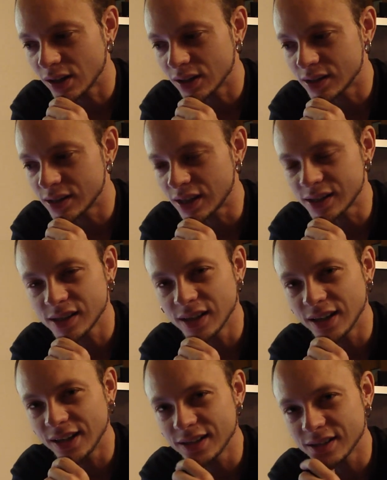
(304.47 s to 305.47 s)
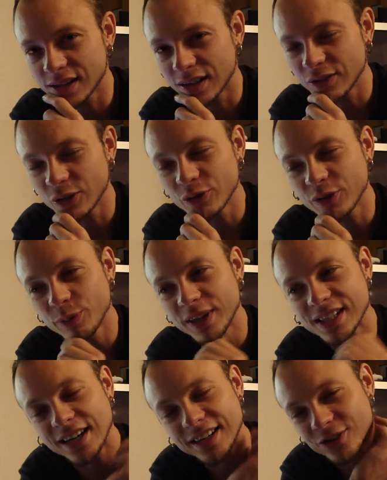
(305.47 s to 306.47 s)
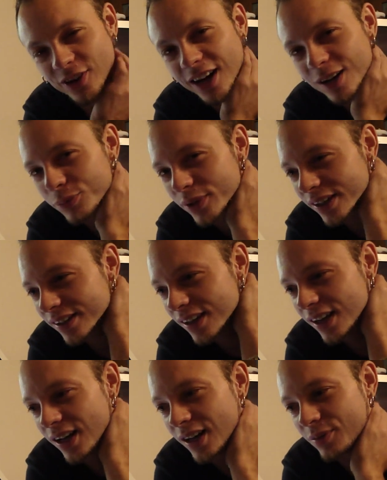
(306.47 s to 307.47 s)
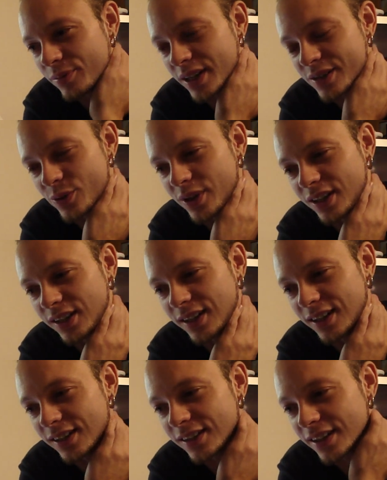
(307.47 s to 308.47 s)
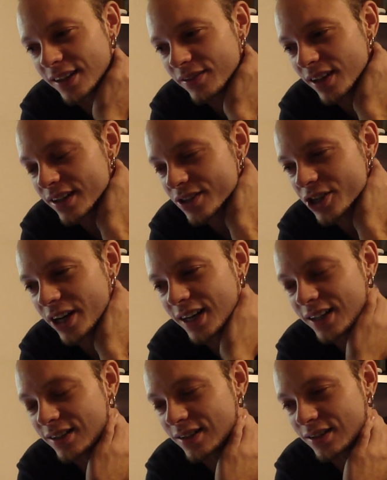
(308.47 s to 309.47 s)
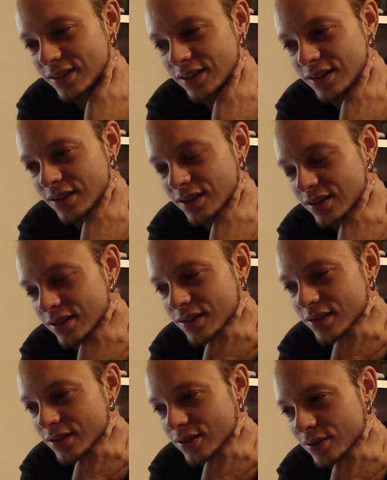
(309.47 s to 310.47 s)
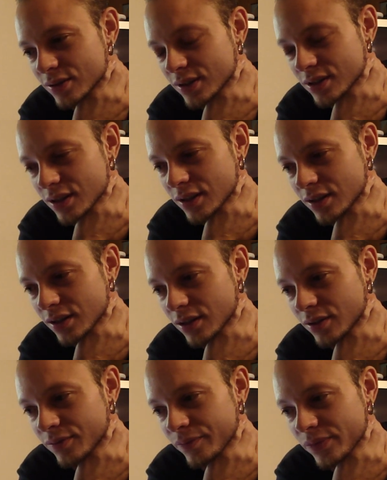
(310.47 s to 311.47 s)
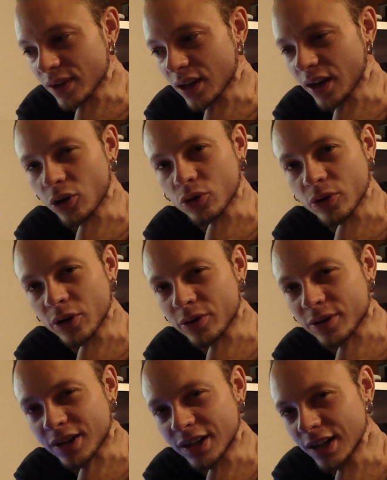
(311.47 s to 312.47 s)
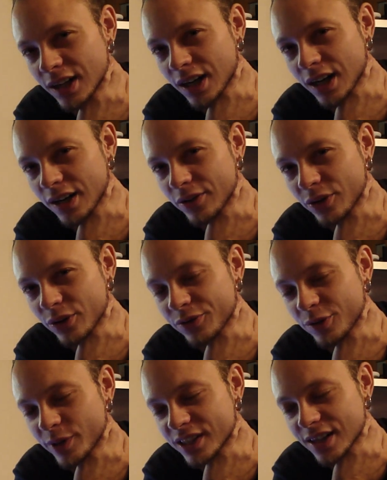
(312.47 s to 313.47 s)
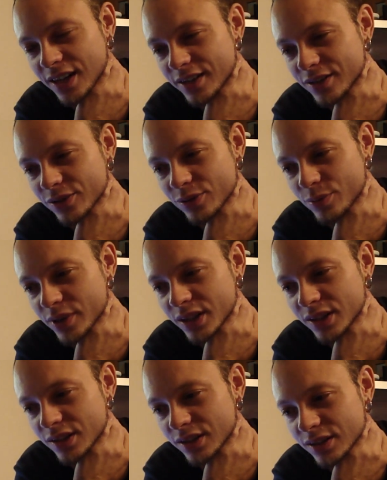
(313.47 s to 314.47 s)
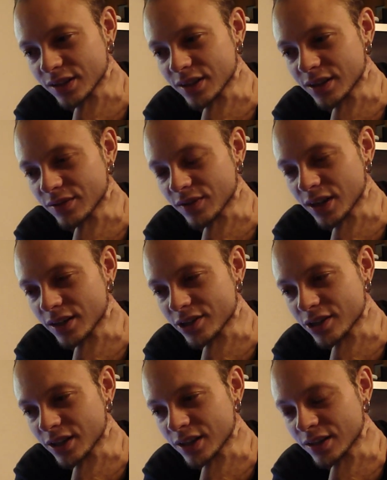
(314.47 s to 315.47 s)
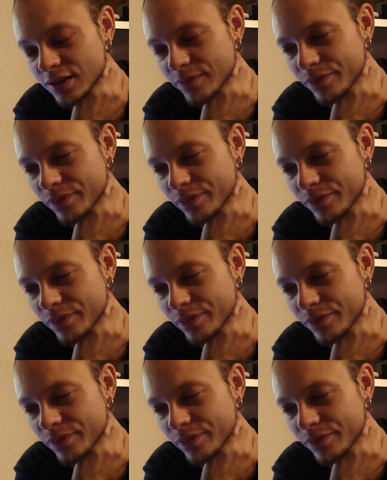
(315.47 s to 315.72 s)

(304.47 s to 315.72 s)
Cessna Ace, I don't know if you've been tagged or not, but might as well give that a shot. And what else can I think of? Elcrow, I don't know if you've been tagged, dude, but give that a shot.